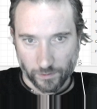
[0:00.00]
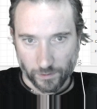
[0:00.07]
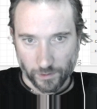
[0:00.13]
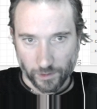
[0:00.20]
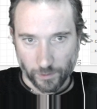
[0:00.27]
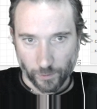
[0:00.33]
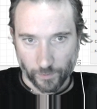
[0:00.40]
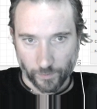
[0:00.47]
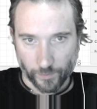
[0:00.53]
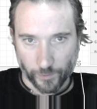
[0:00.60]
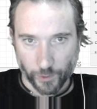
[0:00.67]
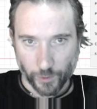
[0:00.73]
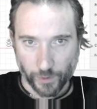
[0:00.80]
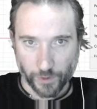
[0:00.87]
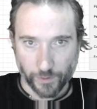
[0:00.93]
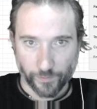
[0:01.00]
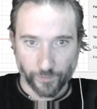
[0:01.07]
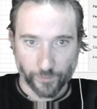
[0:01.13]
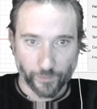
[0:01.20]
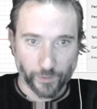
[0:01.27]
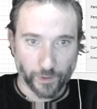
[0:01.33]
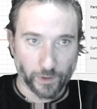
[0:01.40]
Come on, do it.
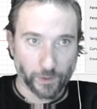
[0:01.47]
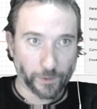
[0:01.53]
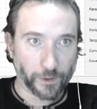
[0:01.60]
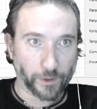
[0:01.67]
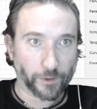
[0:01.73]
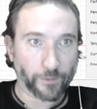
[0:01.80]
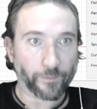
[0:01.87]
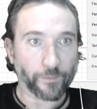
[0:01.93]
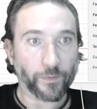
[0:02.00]
There we are.